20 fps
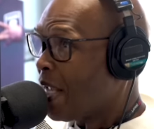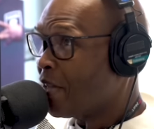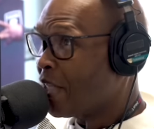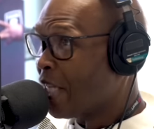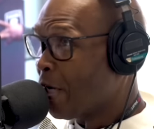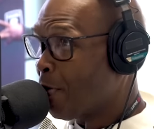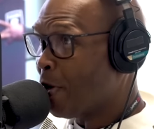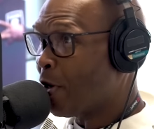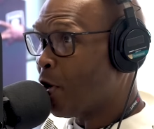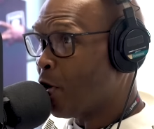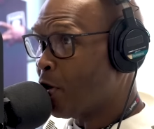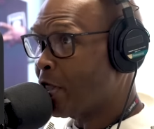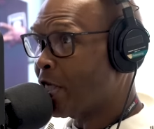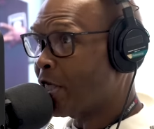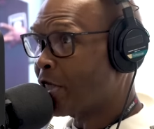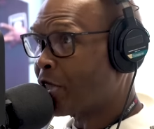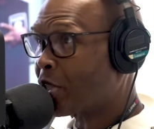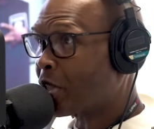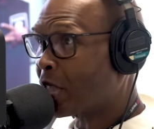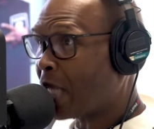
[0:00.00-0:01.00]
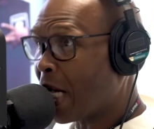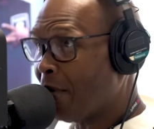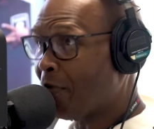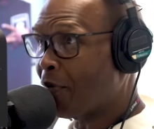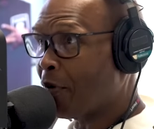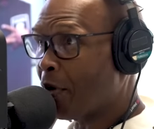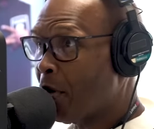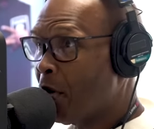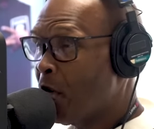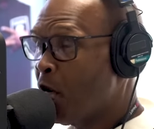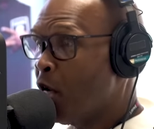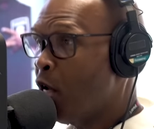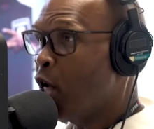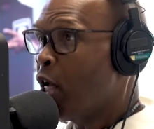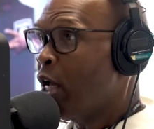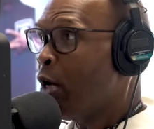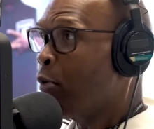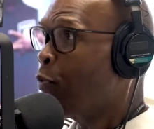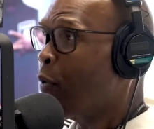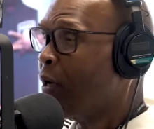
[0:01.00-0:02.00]
and then we're going to discover
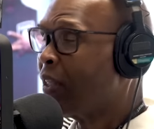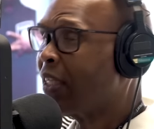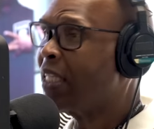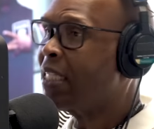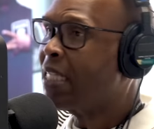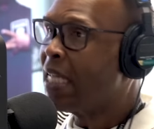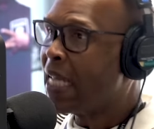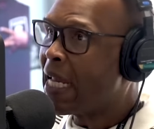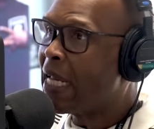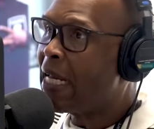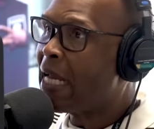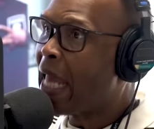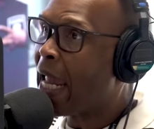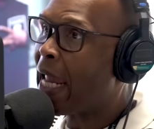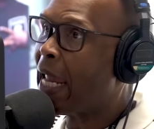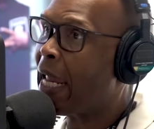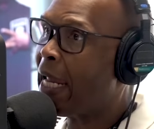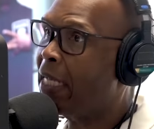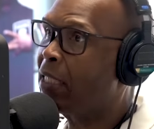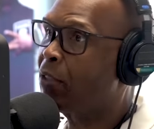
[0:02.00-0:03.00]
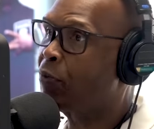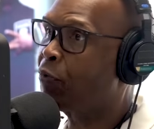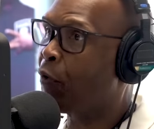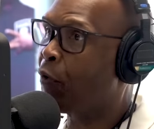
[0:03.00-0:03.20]
what the DNA is